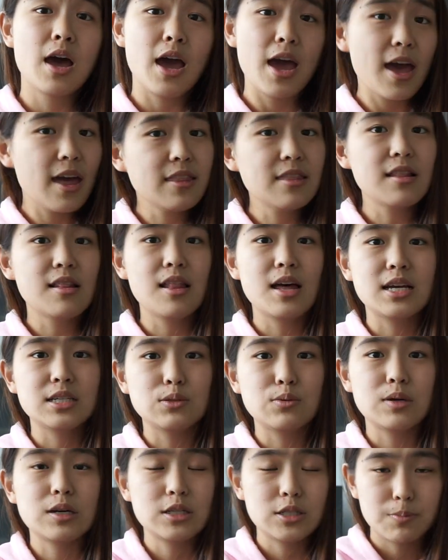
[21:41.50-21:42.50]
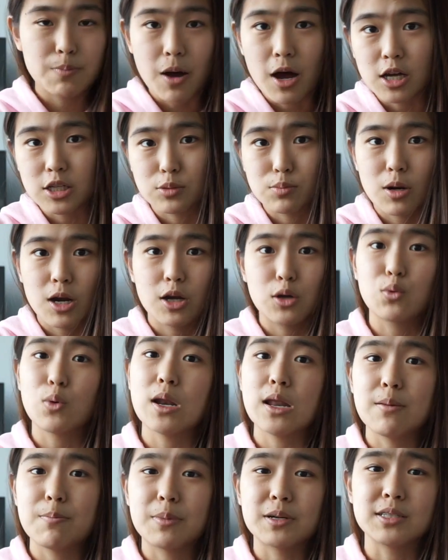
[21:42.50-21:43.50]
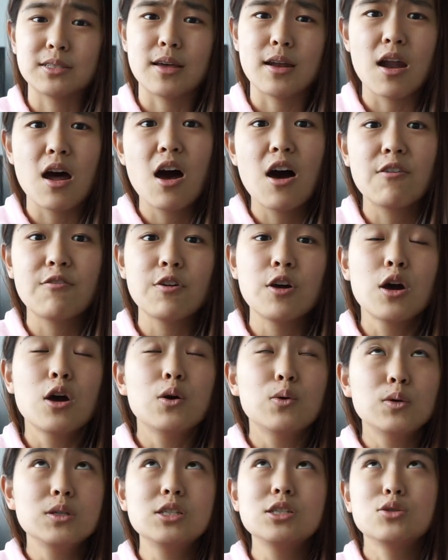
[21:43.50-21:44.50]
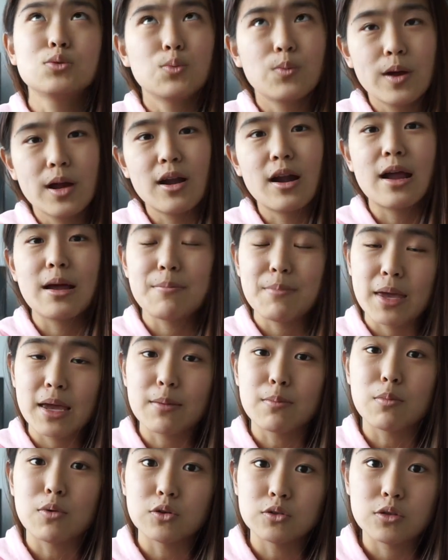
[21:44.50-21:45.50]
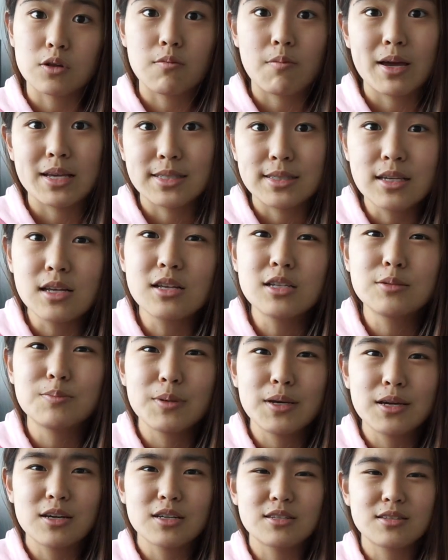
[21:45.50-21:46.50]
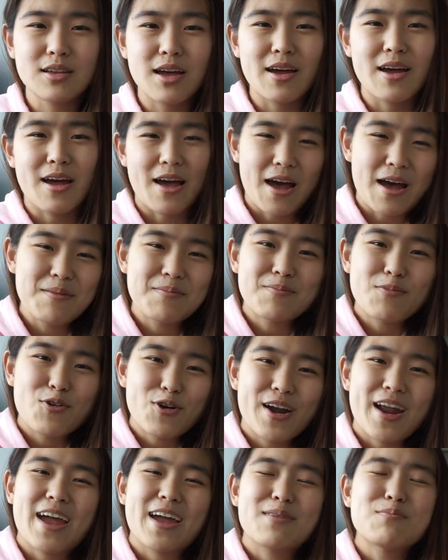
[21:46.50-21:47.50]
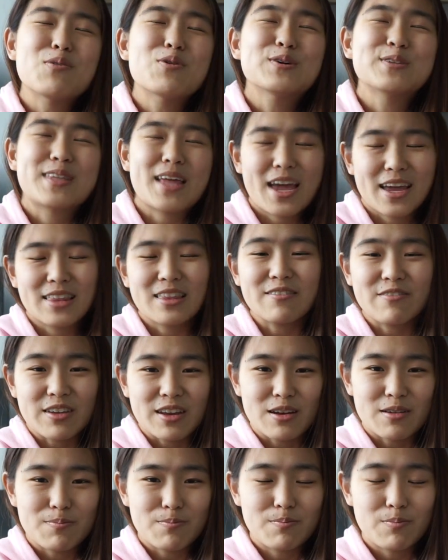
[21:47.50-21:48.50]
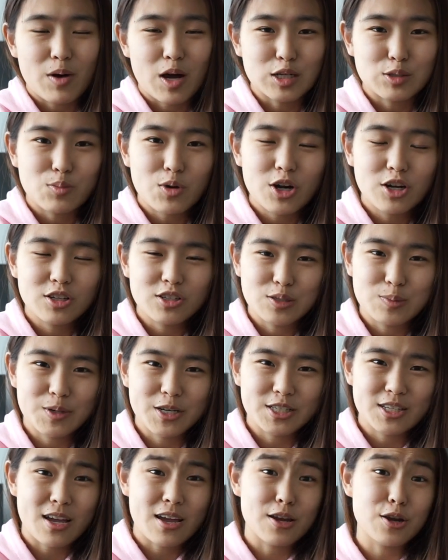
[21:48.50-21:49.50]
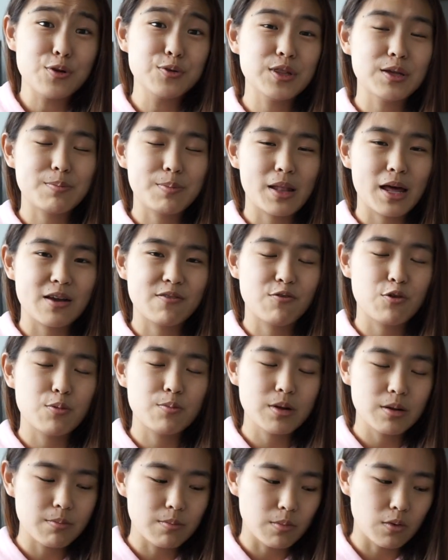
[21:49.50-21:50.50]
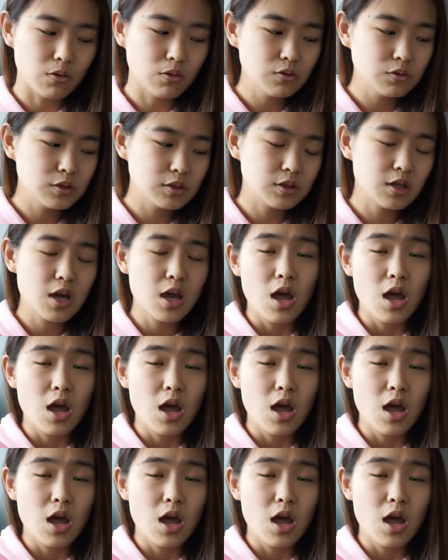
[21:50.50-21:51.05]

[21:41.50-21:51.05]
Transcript: And the last one is Poshmark, 20% off, which is where I make most of my sales because I'm more most active in Poshmark just because I know the platform the most.